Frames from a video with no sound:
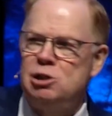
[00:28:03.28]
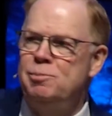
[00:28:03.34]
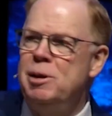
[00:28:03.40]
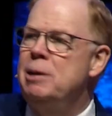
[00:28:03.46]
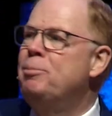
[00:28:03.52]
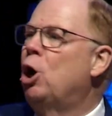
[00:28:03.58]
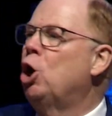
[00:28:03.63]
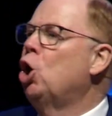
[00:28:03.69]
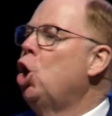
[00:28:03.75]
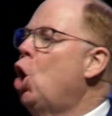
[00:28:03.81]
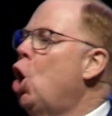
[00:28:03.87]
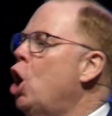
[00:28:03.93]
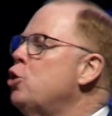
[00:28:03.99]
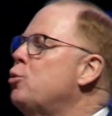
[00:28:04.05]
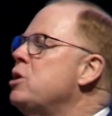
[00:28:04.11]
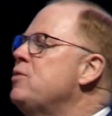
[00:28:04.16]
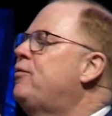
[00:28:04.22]
me, but
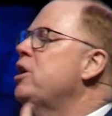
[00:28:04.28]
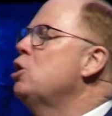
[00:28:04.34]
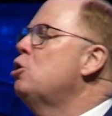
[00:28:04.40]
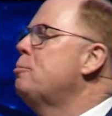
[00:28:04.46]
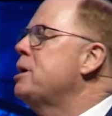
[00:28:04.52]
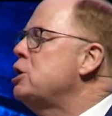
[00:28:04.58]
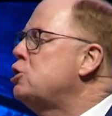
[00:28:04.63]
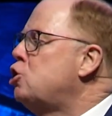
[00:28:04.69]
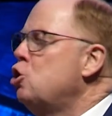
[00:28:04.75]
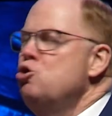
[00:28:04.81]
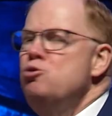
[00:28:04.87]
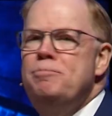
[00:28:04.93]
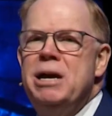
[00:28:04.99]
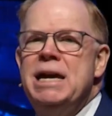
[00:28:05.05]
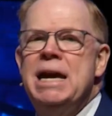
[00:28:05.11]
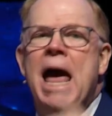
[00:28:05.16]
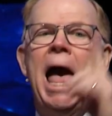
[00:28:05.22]
Lord, reveal me to
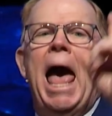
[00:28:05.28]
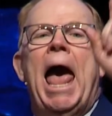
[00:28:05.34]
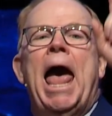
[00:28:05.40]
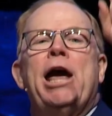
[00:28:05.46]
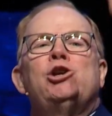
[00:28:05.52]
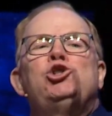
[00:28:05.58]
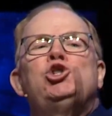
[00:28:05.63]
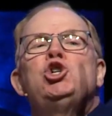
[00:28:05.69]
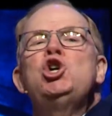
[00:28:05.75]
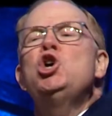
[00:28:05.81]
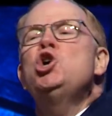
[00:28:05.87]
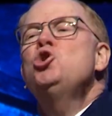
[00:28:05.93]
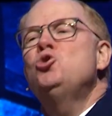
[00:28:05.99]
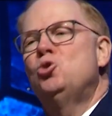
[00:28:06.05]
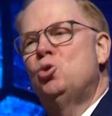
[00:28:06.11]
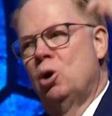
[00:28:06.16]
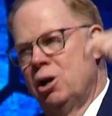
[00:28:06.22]
me as
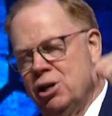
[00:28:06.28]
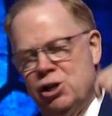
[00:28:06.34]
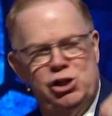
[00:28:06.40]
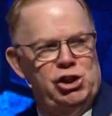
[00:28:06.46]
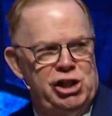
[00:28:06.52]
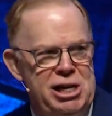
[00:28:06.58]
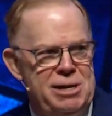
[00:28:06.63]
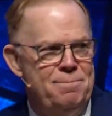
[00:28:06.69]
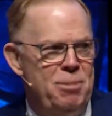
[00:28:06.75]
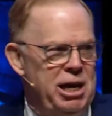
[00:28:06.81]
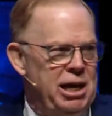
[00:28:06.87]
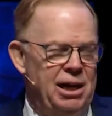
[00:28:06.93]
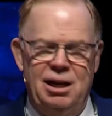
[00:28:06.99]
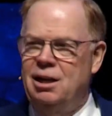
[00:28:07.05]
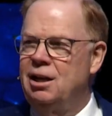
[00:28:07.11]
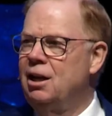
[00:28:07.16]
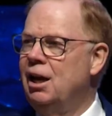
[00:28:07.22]
you see me.
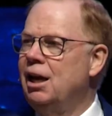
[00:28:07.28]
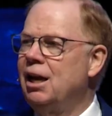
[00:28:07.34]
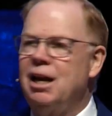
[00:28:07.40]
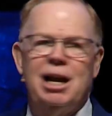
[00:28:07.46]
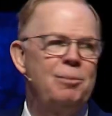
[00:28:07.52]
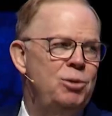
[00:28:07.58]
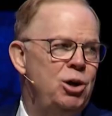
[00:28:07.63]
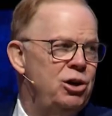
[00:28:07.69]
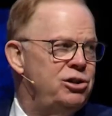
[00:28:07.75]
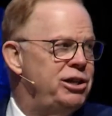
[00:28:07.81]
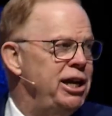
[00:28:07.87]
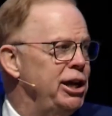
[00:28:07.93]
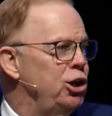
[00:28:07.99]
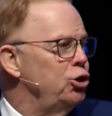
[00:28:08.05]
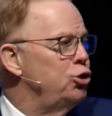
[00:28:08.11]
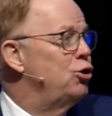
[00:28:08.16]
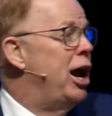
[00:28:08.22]
I'm here to tell you,
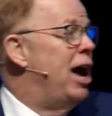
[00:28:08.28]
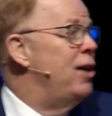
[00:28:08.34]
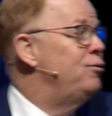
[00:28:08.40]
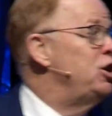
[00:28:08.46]
it'll drive